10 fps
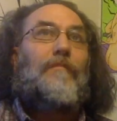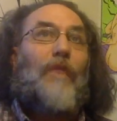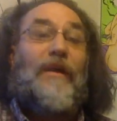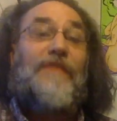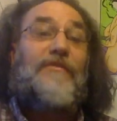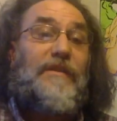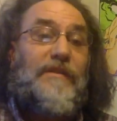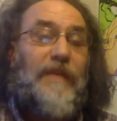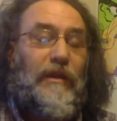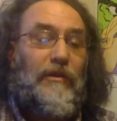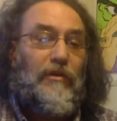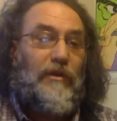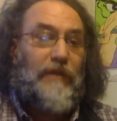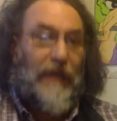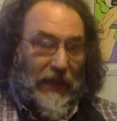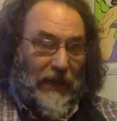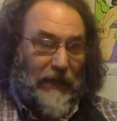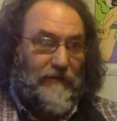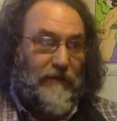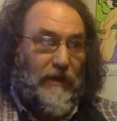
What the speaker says: Okay, so let's take a look at